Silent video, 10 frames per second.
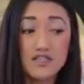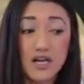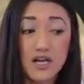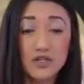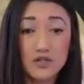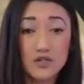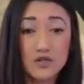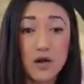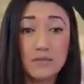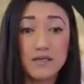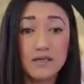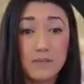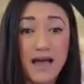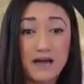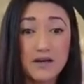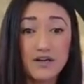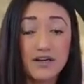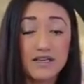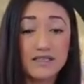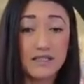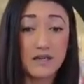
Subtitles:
childhood trauma pattern is